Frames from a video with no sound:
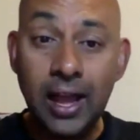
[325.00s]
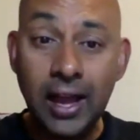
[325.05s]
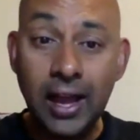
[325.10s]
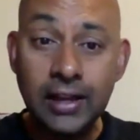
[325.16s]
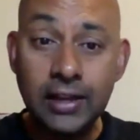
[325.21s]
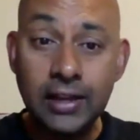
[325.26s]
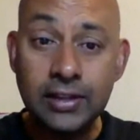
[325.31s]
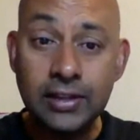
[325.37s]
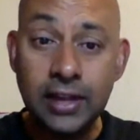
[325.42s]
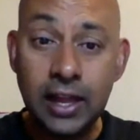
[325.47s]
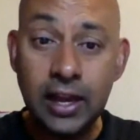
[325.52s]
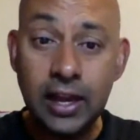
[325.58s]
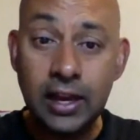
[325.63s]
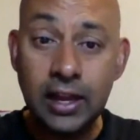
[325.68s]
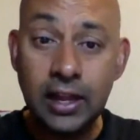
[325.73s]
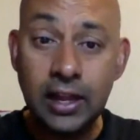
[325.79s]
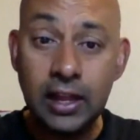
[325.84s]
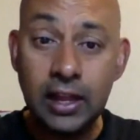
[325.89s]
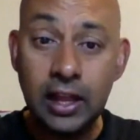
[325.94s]

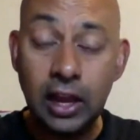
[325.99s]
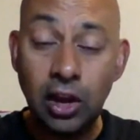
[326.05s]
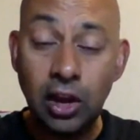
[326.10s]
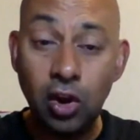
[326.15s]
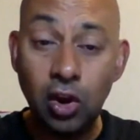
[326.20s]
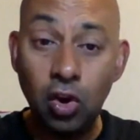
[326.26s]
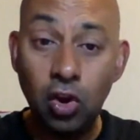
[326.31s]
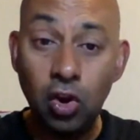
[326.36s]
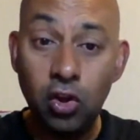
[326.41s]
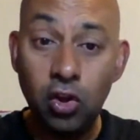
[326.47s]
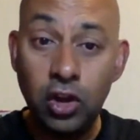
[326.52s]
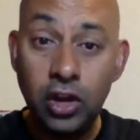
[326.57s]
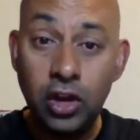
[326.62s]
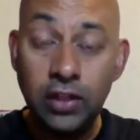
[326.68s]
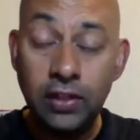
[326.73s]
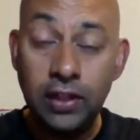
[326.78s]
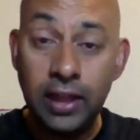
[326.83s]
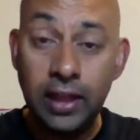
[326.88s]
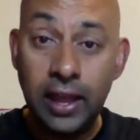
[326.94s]
understanding and
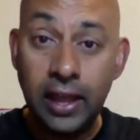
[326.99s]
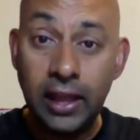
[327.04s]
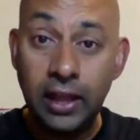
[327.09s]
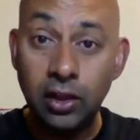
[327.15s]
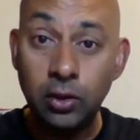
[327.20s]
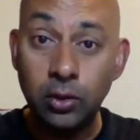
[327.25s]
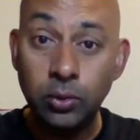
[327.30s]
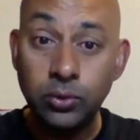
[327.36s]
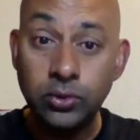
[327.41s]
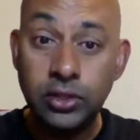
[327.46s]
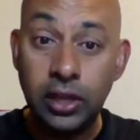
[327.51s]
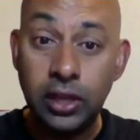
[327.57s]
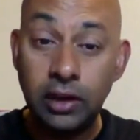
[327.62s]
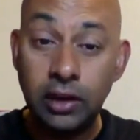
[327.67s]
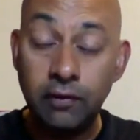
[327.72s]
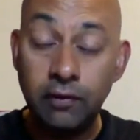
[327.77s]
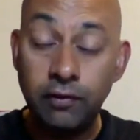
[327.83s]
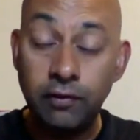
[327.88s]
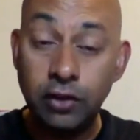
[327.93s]
learning the angles, and
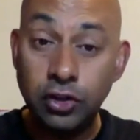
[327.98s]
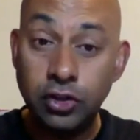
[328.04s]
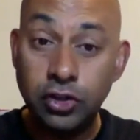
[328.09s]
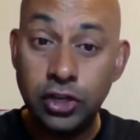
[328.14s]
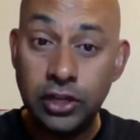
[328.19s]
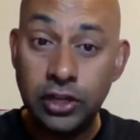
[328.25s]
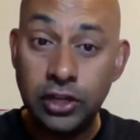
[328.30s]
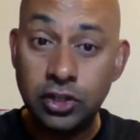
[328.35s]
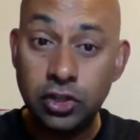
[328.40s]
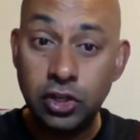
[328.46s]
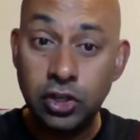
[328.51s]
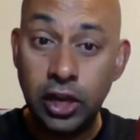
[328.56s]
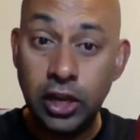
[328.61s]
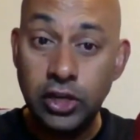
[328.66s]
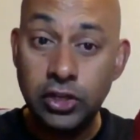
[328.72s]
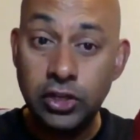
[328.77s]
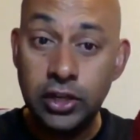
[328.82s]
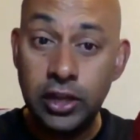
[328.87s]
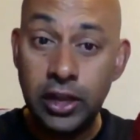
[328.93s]
if you just
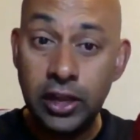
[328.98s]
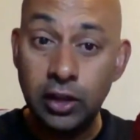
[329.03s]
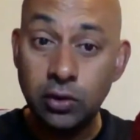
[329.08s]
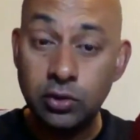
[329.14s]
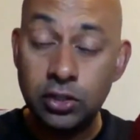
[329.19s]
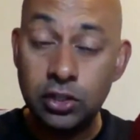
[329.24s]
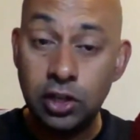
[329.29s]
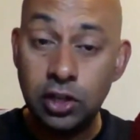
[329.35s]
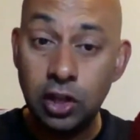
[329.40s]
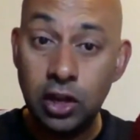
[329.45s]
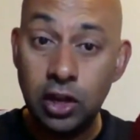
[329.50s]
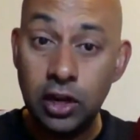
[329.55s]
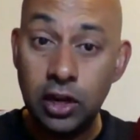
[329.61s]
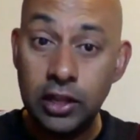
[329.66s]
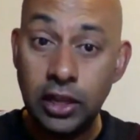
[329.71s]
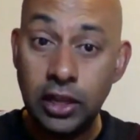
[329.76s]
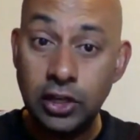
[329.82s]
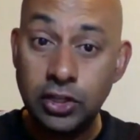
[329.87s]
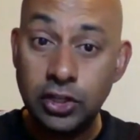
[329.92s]
change the angle
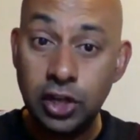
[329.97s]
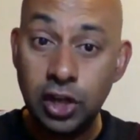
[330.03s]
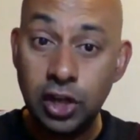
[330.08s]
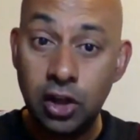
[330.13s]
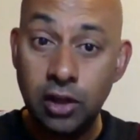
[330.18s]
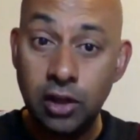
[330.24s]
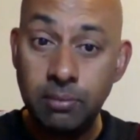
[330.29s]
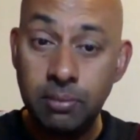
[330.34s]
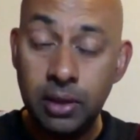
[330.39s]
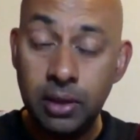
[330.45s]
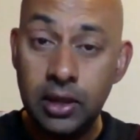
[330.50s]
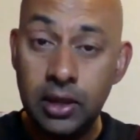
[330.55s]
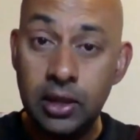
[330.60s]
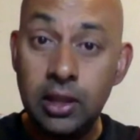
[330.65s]
slightly each time,